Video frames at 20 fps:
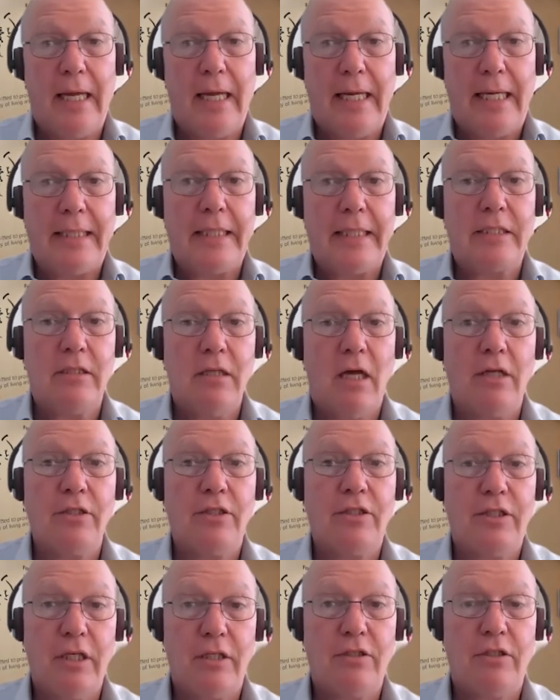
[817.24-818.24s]
it's
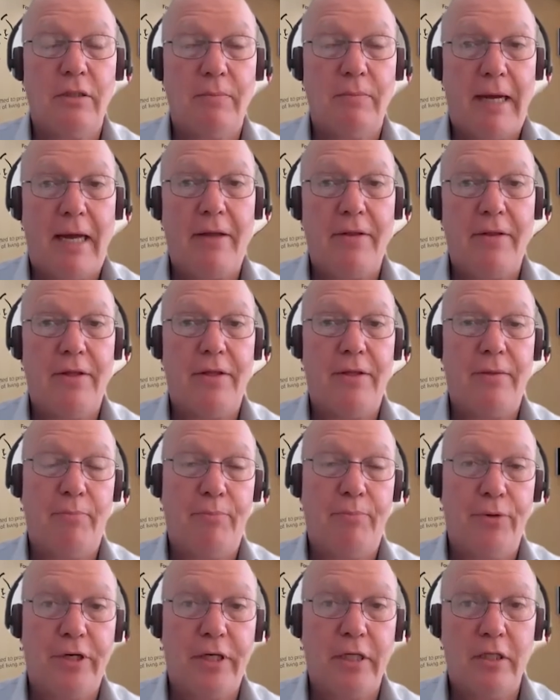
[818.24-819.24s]
not just about
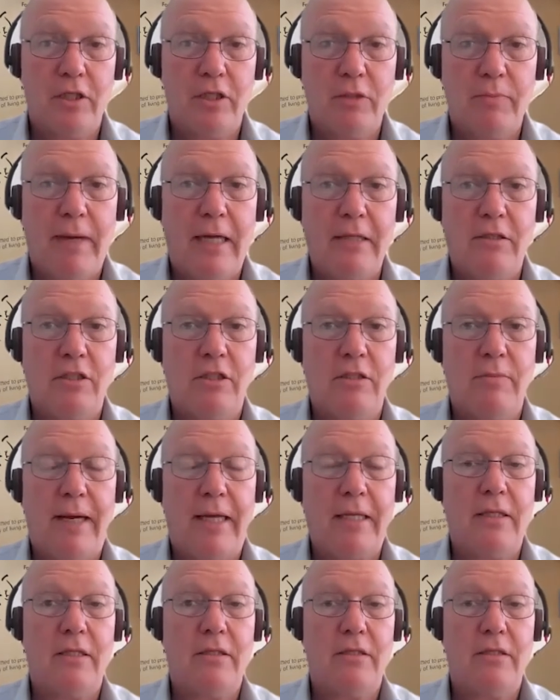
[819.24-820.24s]
booking the space, it's
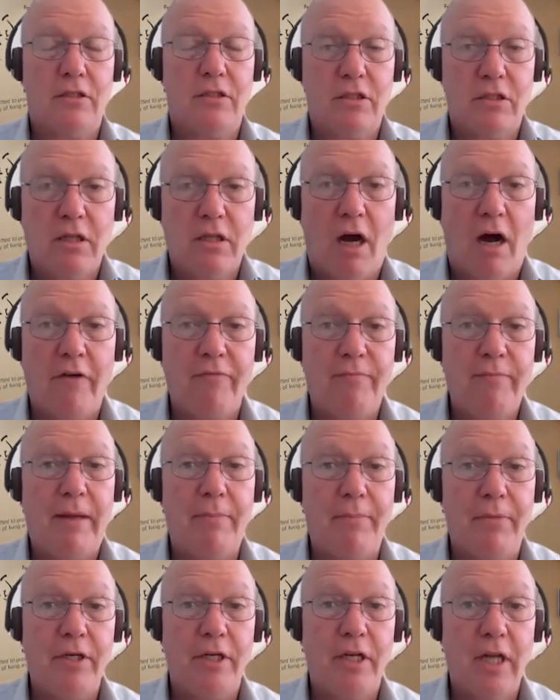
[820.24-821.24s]
about the staff
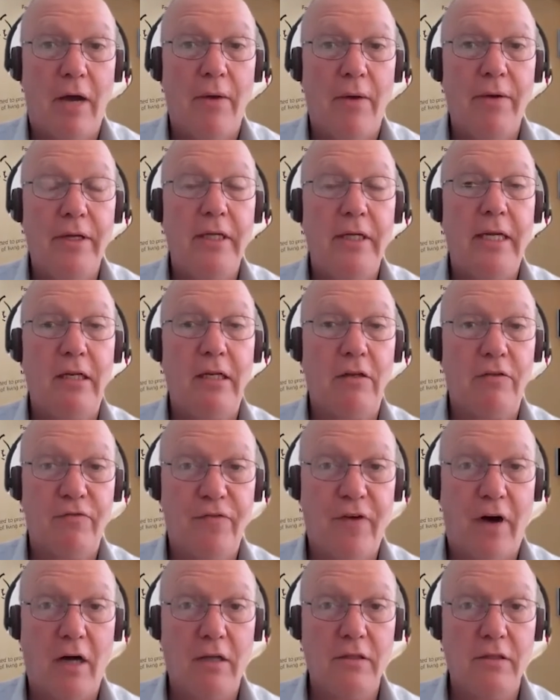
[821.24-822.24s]
member knowing in
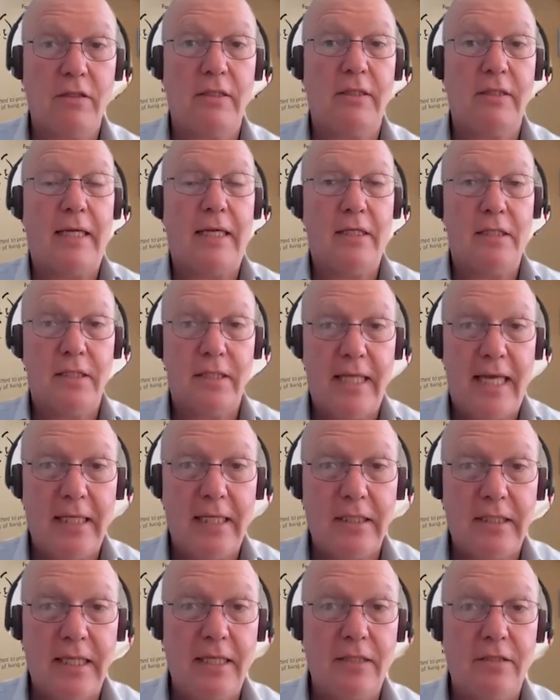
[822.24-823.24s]
advance that is their
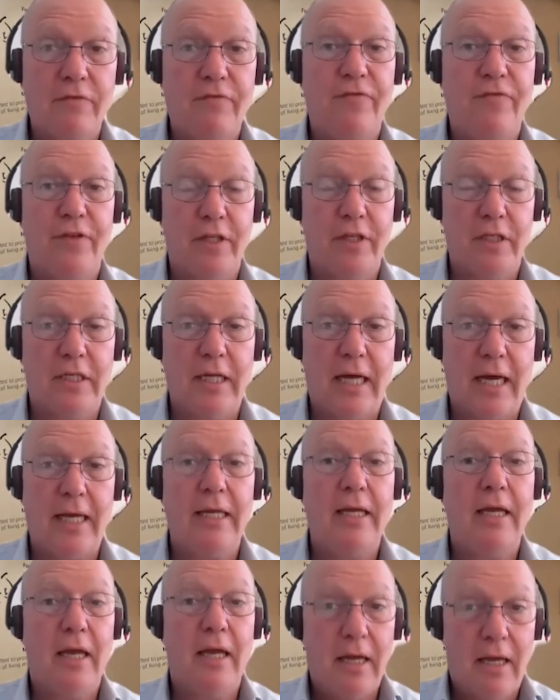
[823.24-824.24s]
desk for the
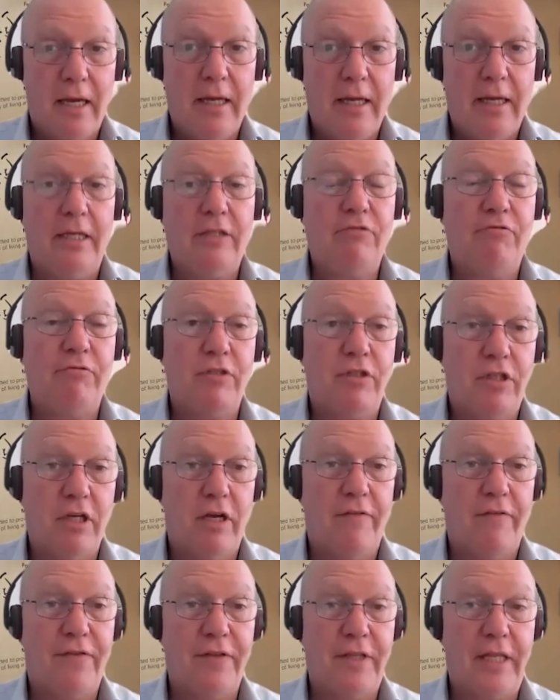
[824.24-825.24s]
day, it's
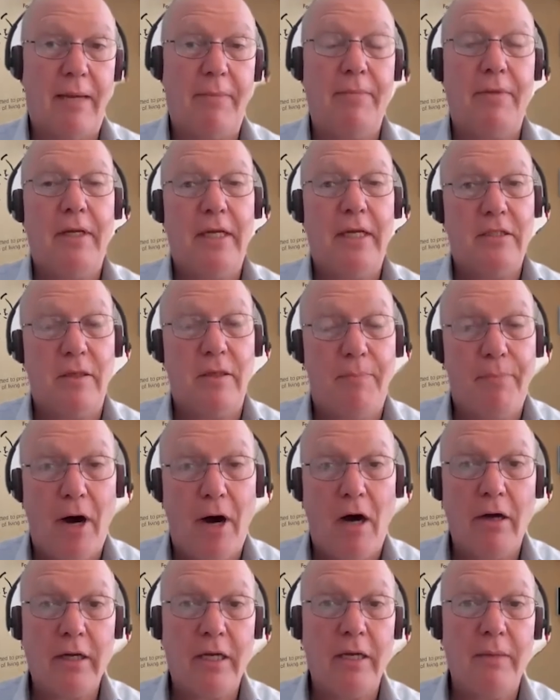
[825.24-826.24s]
reserved for them. It's a
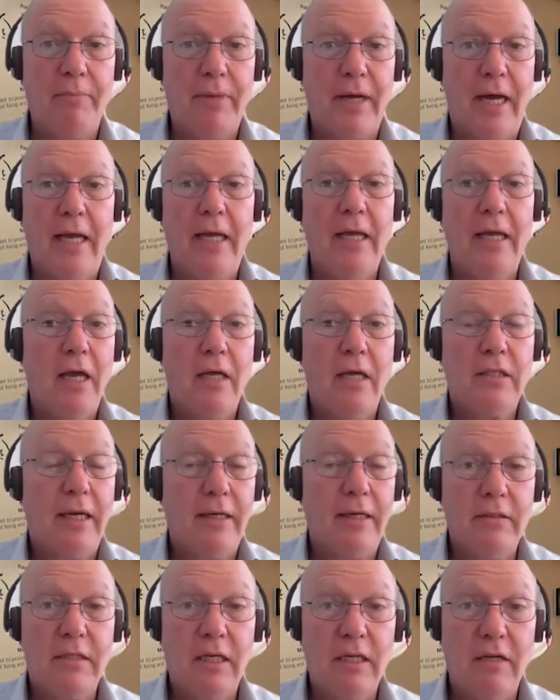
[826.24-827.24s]
parking bay. So
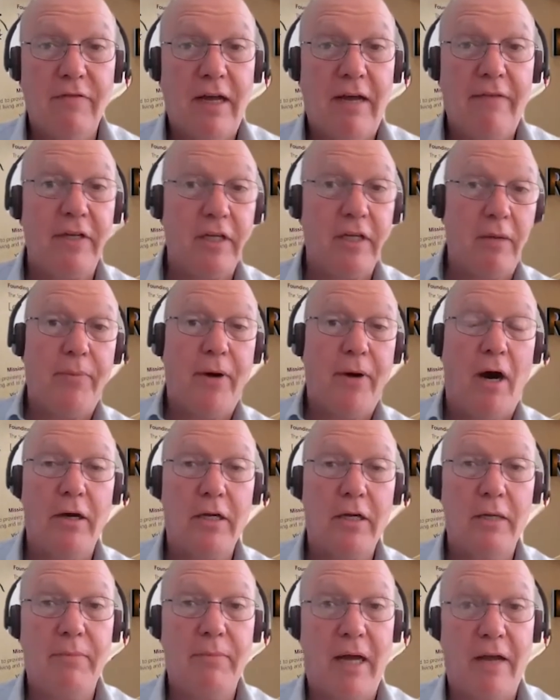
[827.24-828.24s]
instead of having a
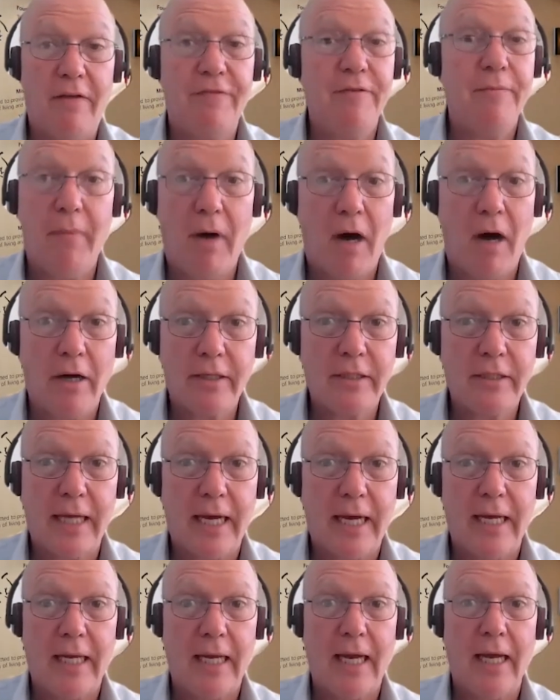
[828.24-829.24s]
parking bay for Mark
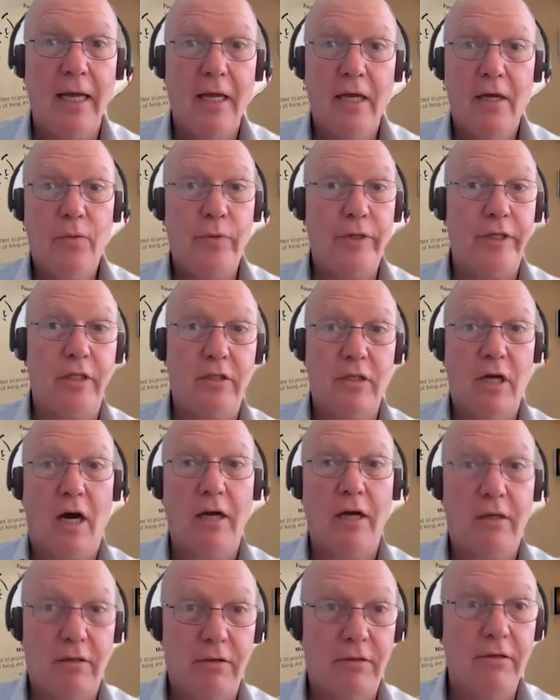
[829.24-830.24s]
Taylor with a
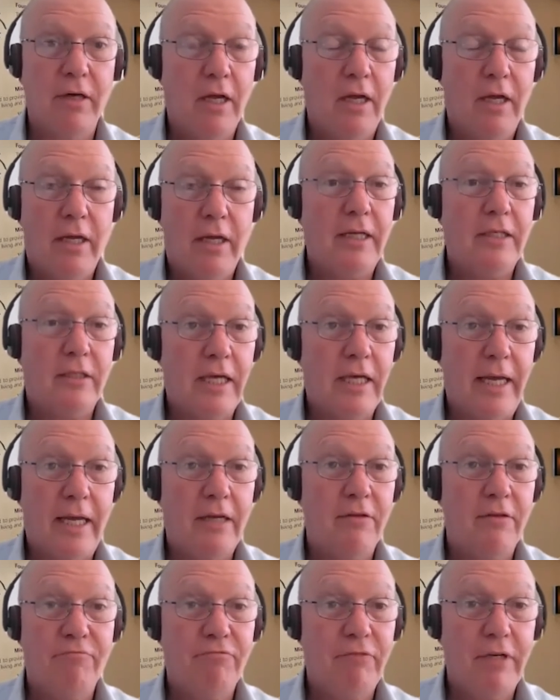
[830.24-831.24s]
title, it's
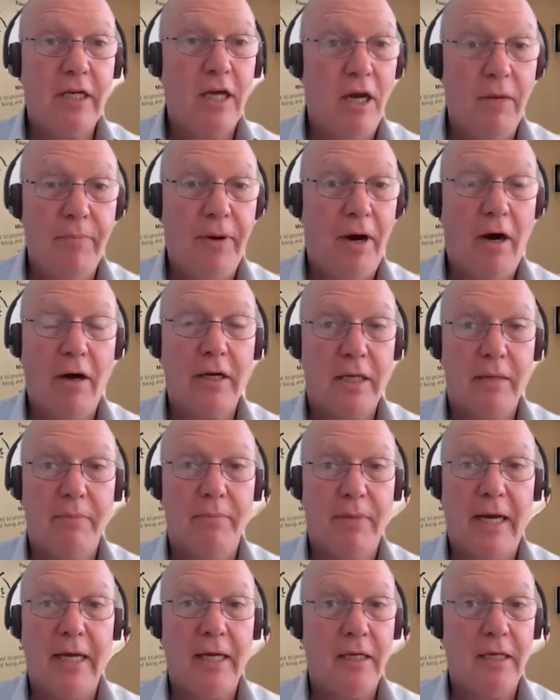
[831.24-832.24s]
a Rico parking
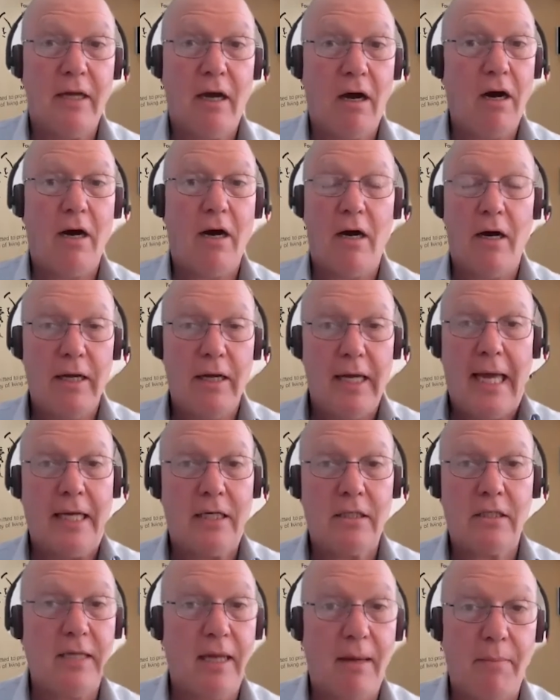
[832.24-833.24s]
bay, and there are
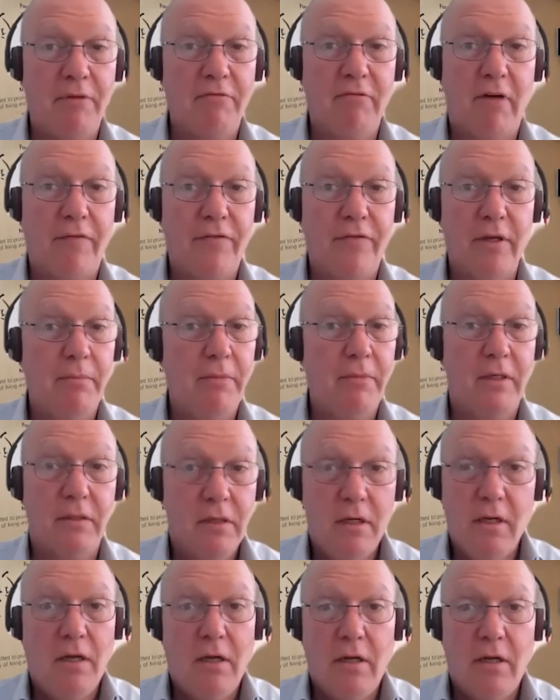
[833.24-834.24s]
X number of them,
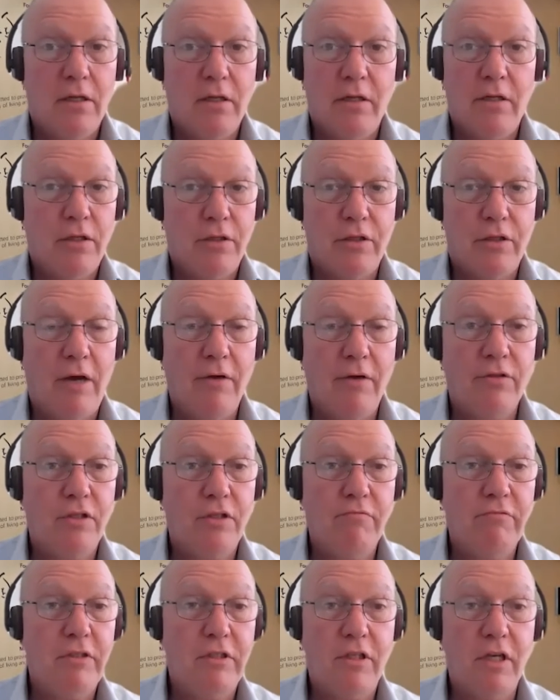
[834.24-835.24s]
and those
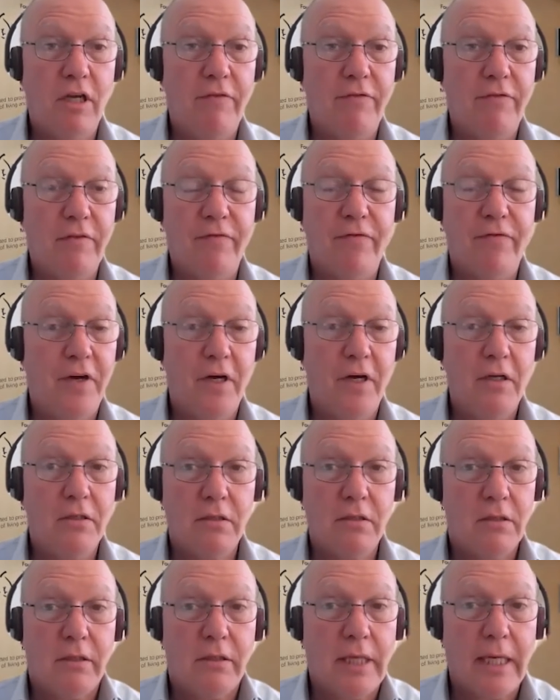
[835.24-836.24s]
who reserve them
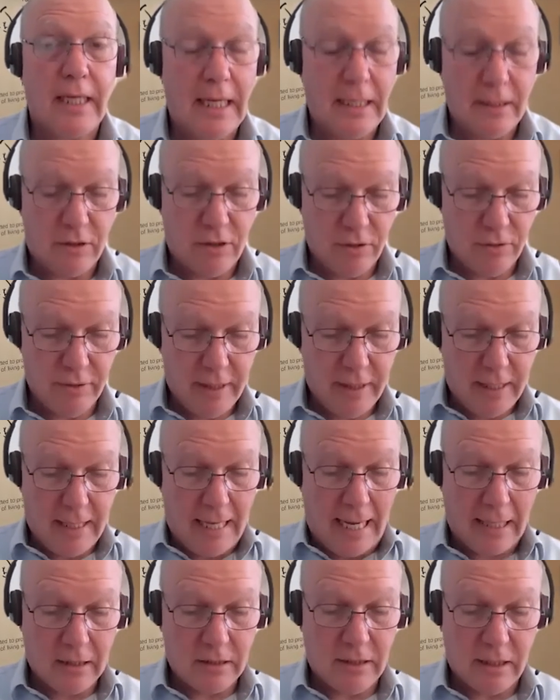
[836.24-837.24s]
first get to
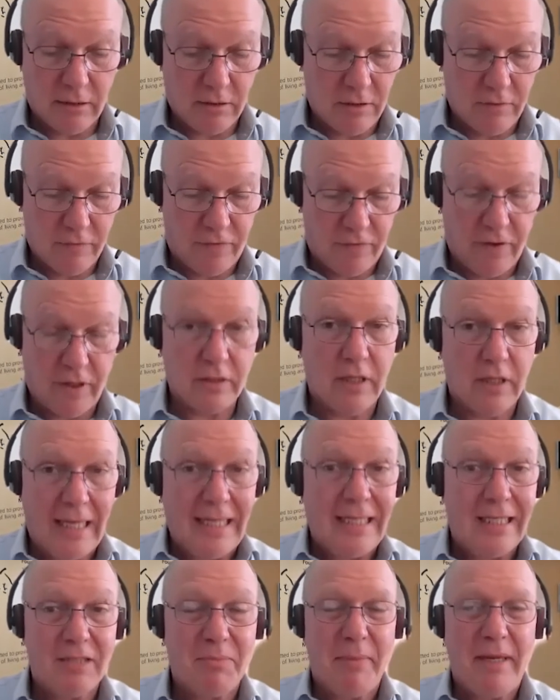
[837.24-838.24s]
access them first.
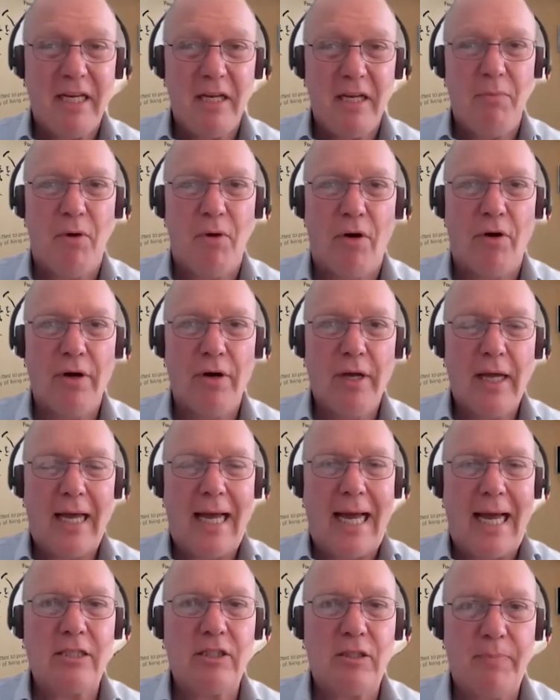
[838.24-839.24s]
And there's many more
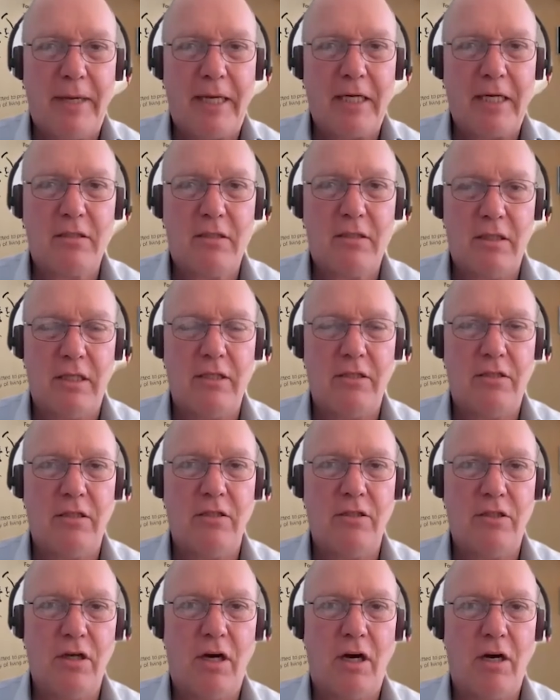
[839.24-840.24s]
aspects to this
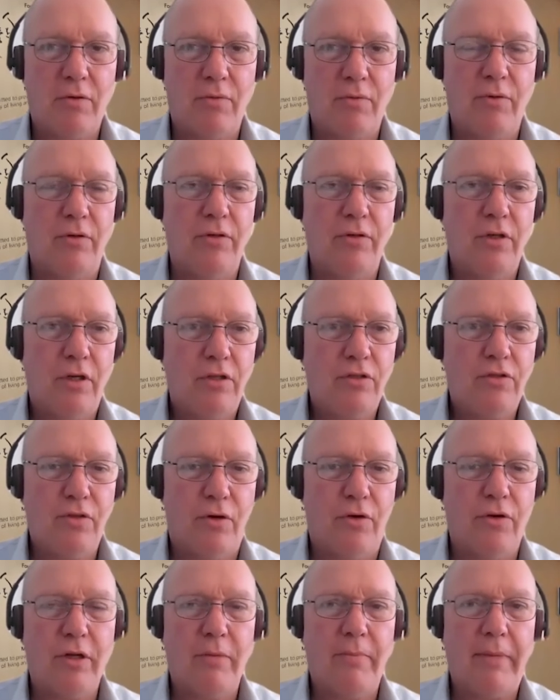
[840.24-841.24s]
that Jacques will
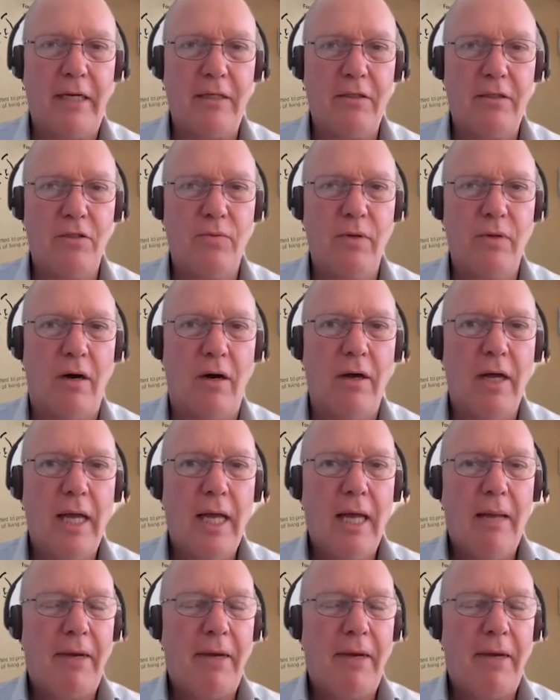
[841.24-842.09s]
talk about as well.